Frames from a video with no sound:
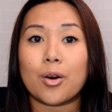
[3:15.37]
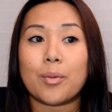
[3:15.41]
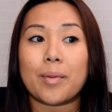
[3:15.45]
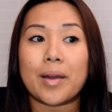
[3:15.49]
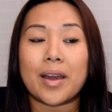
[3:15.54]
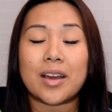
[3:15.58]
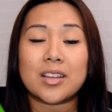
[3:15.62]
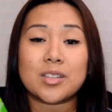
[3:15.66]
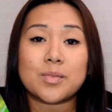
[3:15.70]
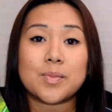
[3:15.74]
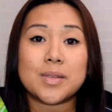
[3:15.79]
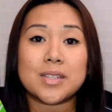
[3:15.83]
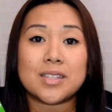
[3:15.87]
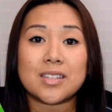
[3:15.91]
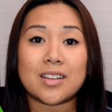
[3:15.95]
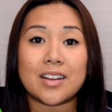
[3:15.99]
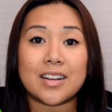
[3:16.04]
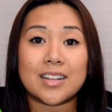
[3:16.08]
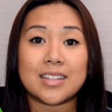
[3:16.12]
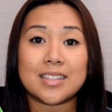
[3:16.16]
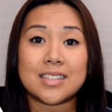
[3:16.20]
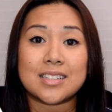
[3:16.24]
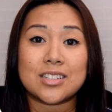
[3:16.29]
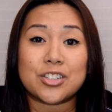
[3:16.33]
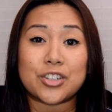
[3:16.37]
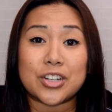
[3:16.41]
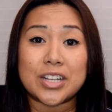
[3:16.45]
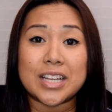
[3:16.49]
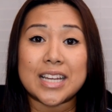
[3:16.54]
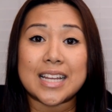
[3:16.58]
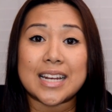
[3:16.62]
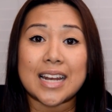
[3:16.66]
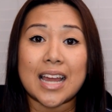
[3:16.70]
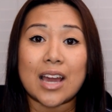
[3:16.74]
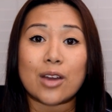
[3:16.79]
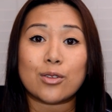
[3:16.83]
My husband's starting to
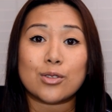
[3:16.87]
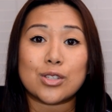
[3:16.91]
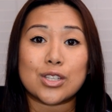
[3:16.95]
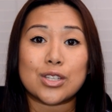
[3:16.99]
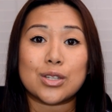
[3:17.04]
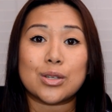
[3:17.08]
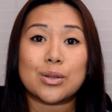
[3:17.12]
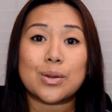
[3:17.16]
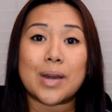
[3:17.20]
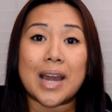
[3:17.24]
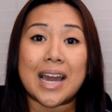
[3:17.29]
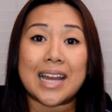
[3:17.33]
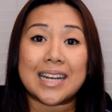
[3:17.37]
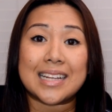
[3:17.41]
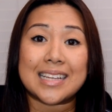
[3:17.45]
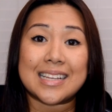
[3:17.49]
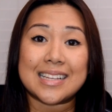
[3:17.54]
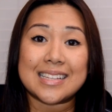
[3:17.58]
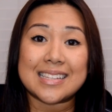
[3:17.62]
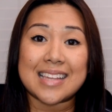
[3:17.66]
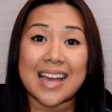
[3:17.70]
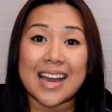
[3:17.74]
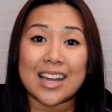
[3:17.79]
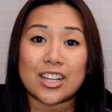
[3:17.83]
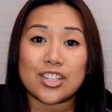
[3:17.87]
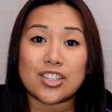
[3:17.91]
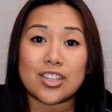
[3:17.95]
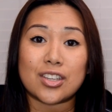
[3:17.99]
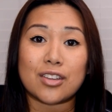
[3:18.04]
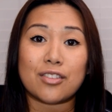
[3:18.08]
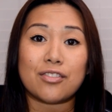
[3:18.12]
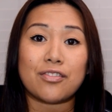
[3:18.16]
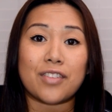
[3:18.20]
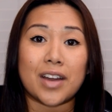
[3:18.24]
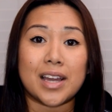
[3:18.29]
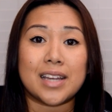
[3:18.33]
drink it now too, and he's
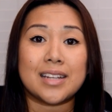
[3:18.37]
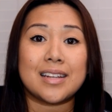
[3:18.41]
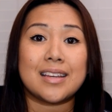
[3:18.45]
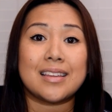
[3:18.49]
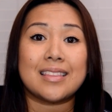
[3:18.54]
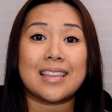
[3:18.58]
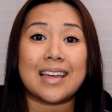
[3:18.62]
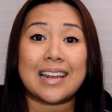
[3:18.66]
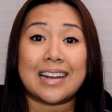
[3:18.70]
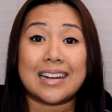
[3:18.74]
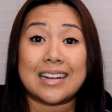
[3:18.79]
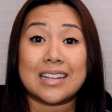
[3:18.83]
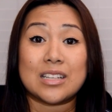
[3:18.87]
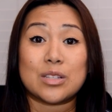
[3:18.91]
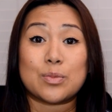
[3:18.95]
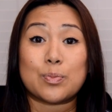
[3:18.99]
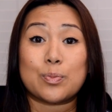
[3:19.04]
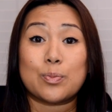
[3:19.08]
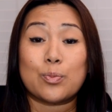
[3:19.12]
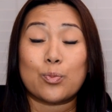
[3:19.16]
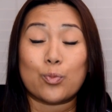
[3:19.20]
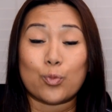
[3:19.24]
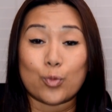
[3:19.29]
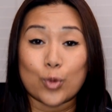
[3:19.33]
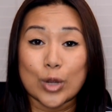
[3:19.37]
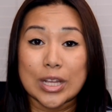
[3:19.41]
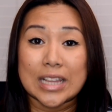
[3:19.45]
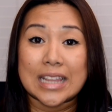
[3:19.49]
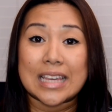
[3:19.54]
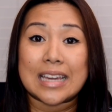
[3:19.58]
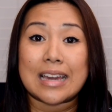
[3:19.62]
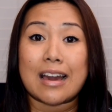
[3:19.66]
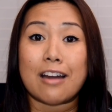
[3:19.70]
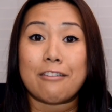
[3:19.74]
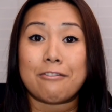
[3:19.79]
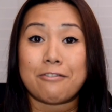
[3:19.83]
actually finding that it is
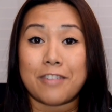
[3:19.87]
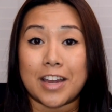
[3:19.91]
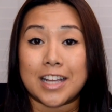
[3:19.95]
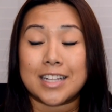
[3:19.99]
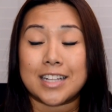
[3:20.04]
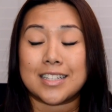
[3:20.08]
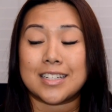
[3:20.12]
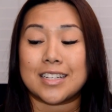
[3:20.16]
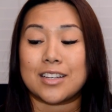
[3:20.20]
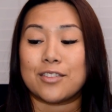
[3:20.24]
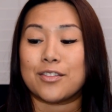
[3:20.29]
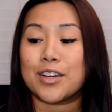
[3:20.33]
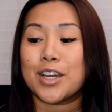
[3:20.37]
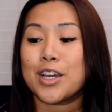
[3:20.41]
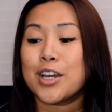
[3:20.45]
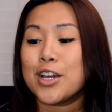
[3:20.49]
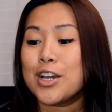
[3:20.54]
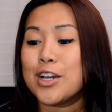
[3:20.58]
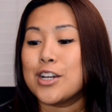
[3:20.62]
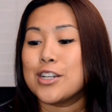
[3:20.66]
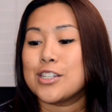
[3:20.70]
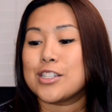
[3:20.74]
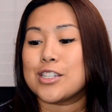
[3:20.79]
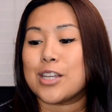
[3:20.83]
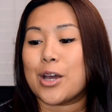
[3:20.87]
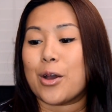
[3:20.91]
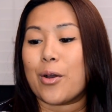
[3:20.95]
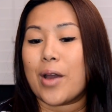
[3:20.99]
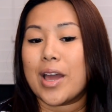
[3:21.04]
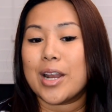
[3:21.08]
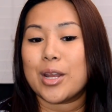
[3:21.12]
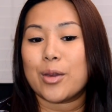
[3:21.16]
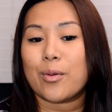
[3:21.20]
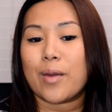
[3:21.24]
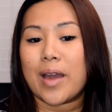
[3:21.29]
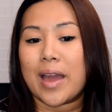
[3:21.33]
really effective. So,
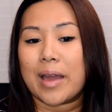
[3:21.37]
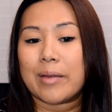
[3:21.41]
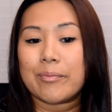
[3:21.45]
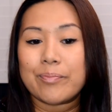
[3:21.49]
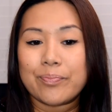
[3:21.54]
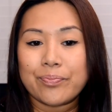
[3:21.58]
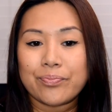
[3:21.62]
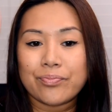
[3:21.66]
anyway,